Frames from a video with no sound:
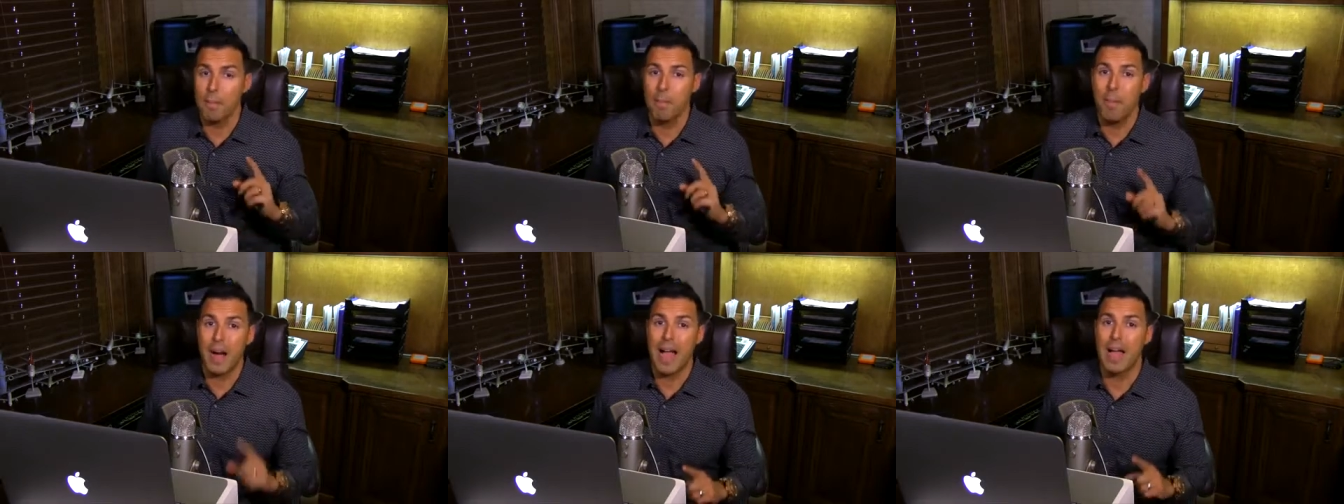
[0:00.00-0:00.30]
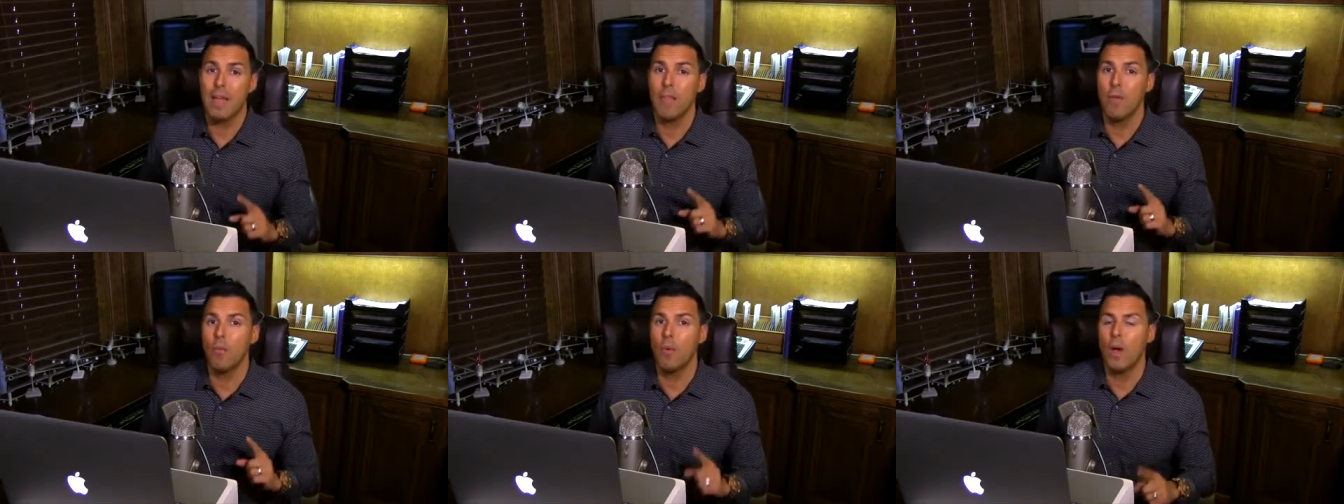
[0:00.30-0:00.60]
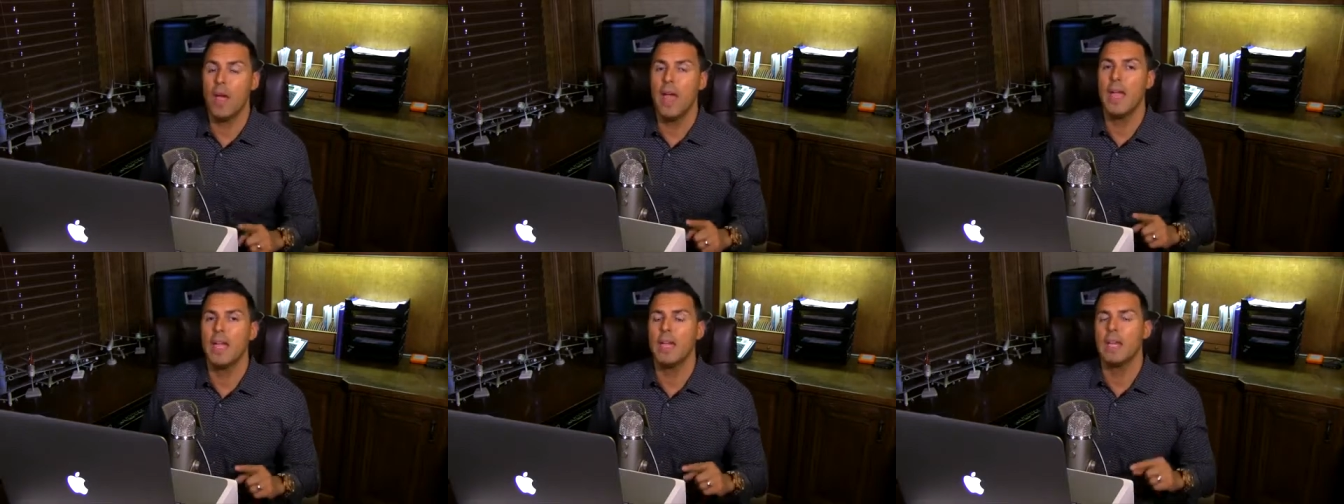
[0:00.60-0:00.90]
By the
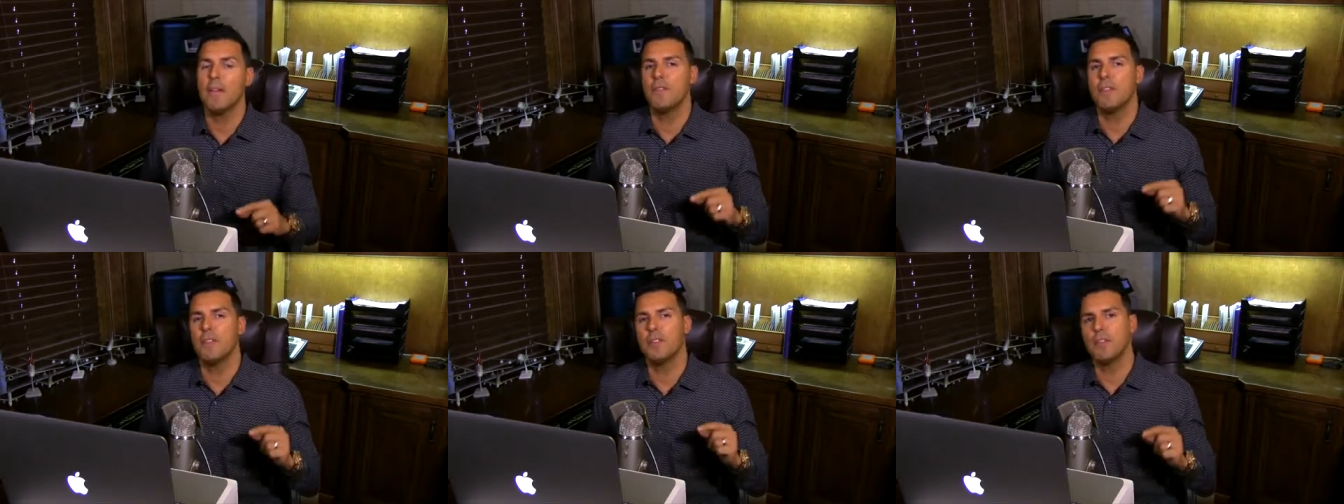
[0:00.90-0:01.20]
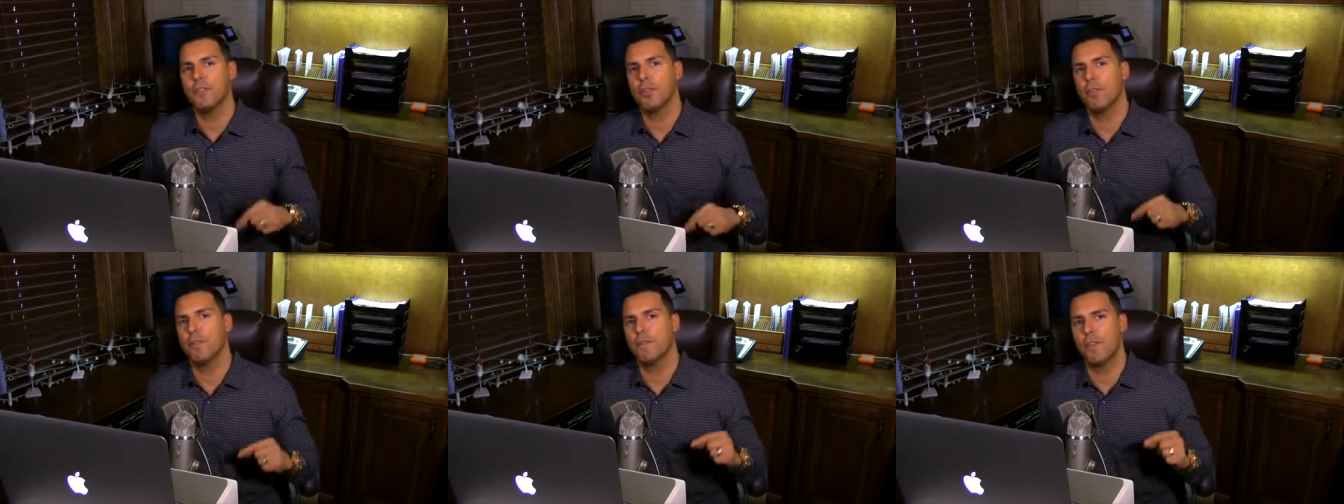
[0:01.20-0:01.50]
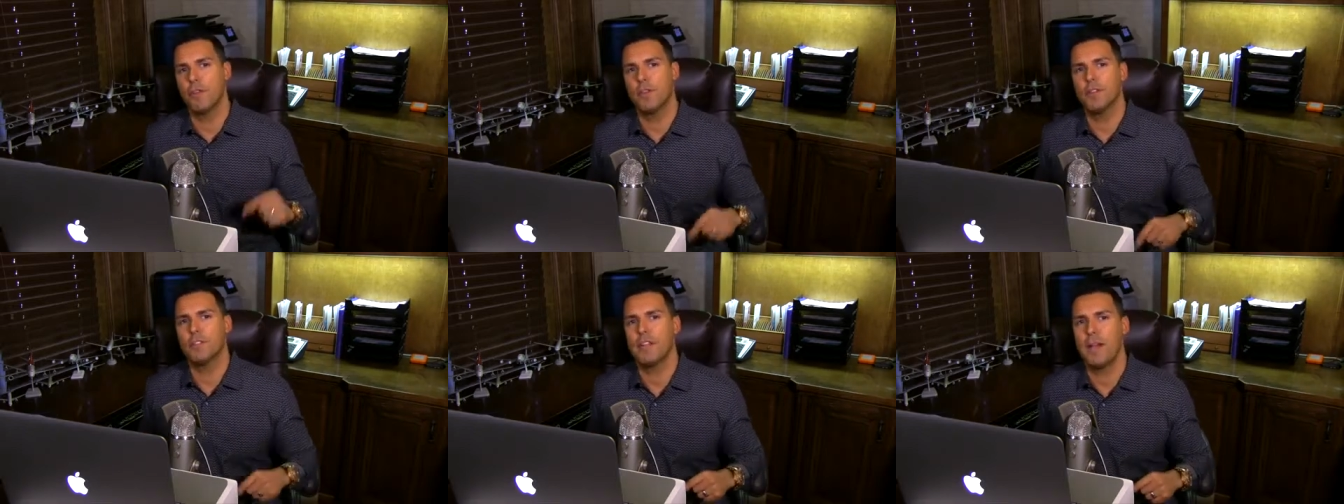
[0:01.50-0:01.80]
way, if this is your
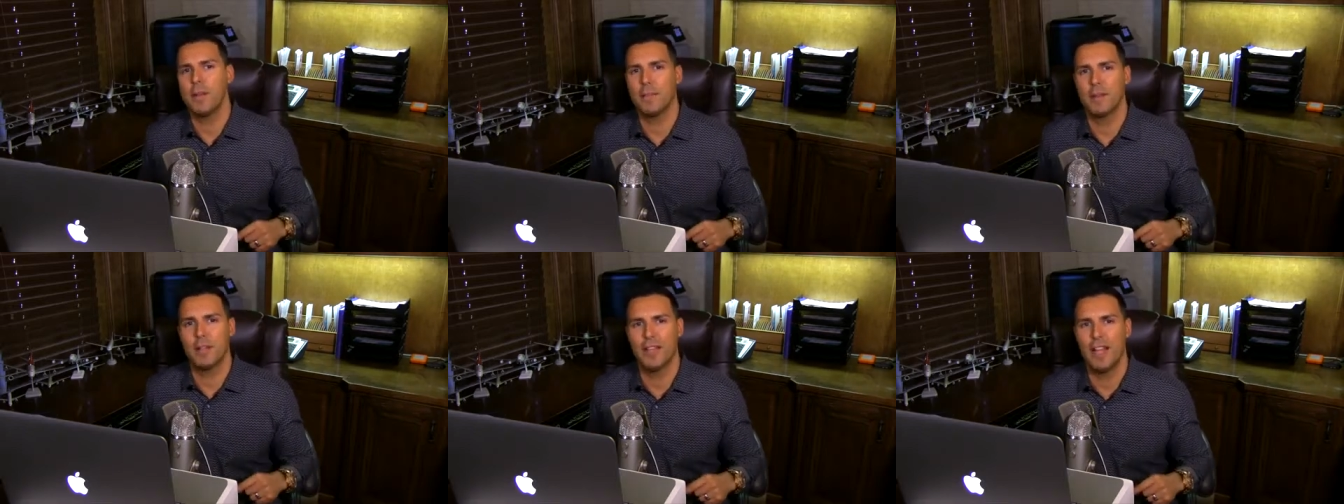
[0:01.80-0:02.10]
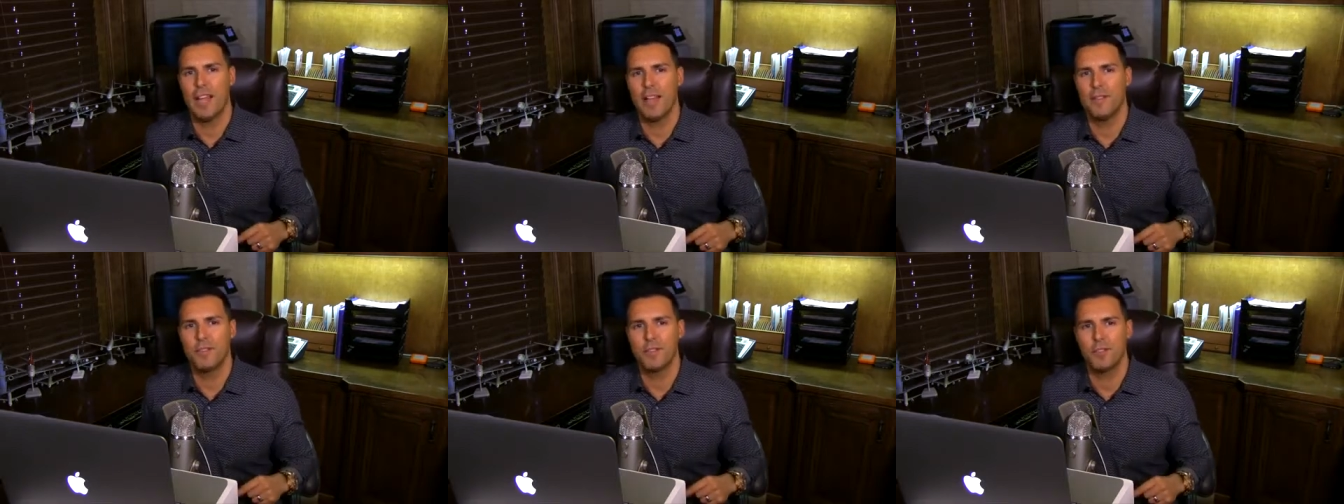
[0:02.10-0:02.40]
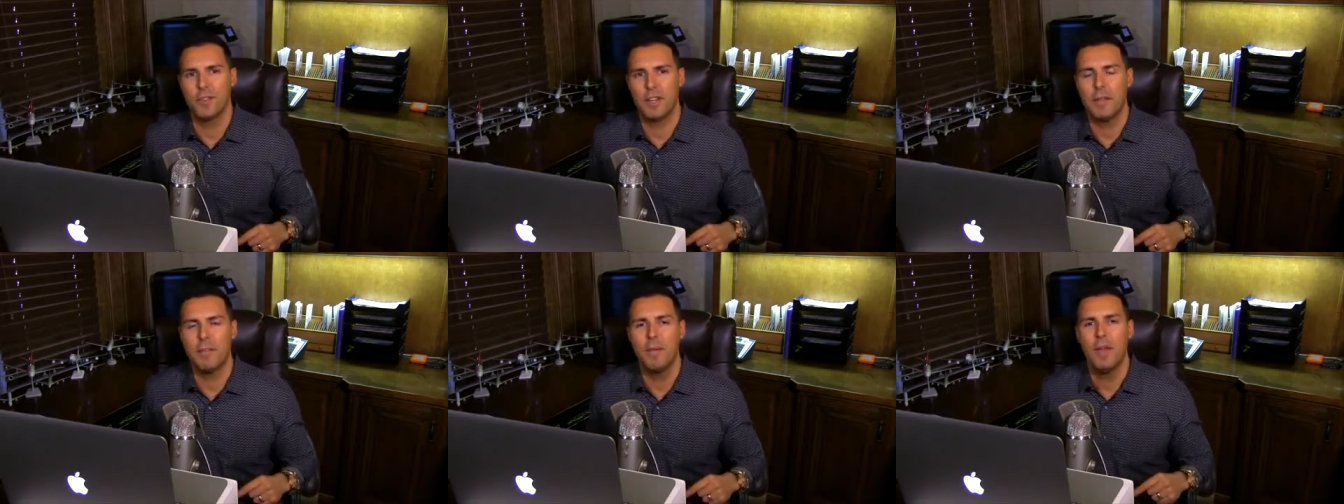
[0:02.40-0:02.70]
first time in the live
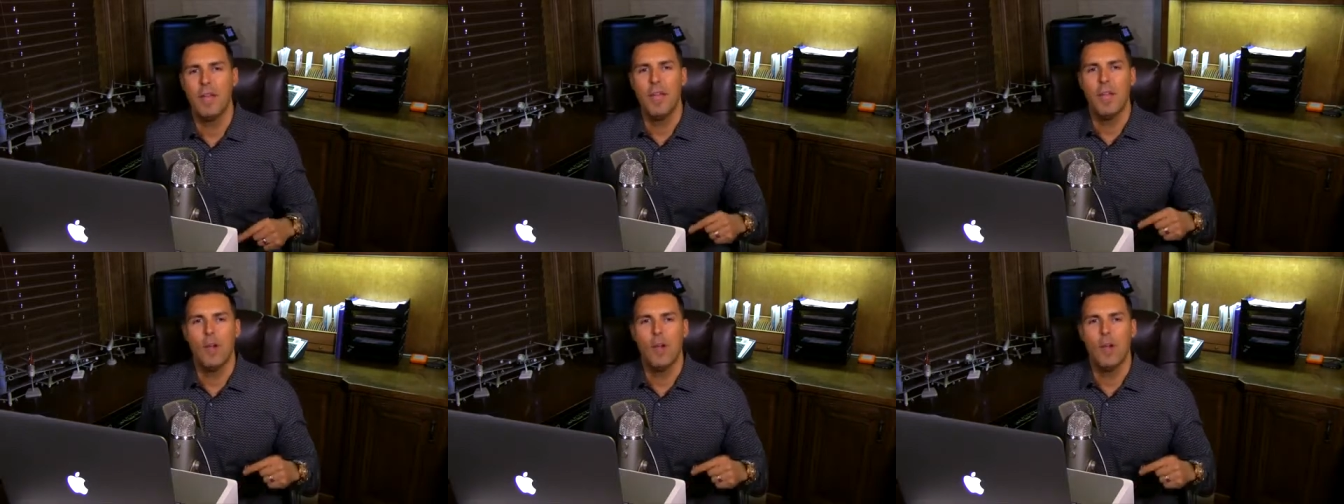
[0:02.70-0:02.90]
stream,